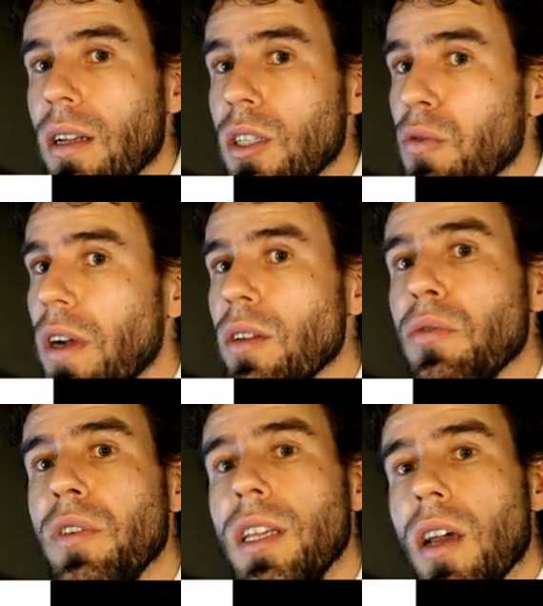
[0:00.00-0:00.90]
this final
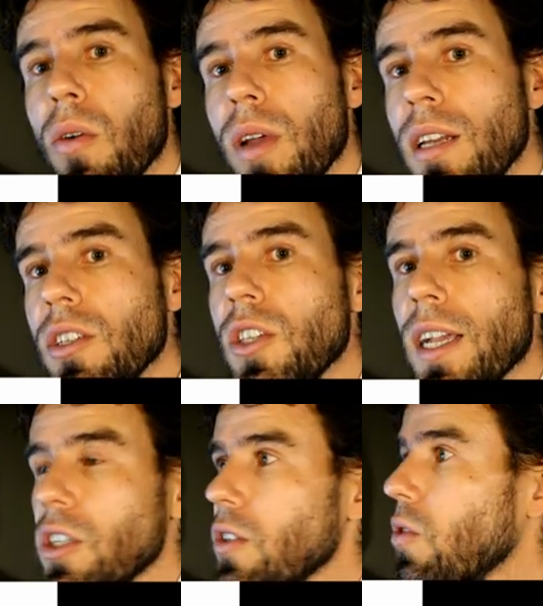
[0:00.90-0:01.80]
video in the
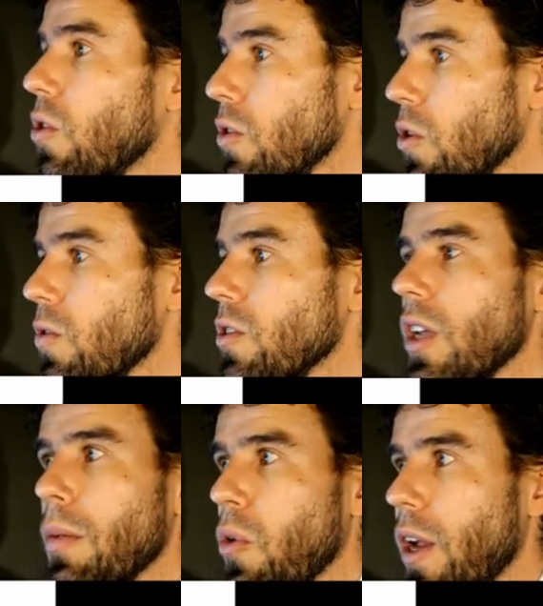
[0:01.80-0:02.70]
section on neurons
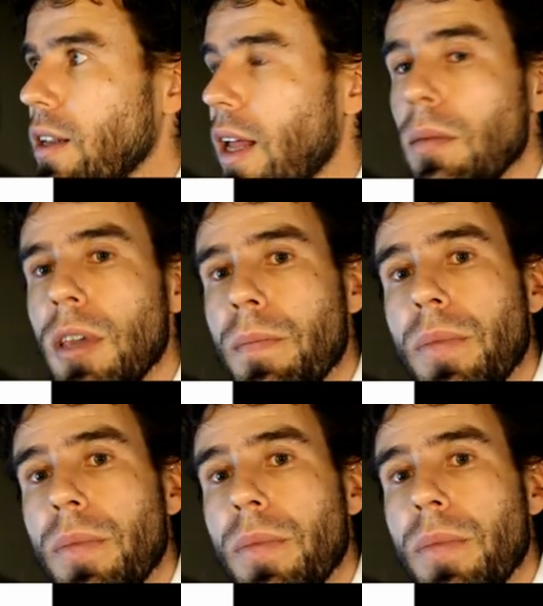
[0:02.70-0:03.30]
and brain anatomy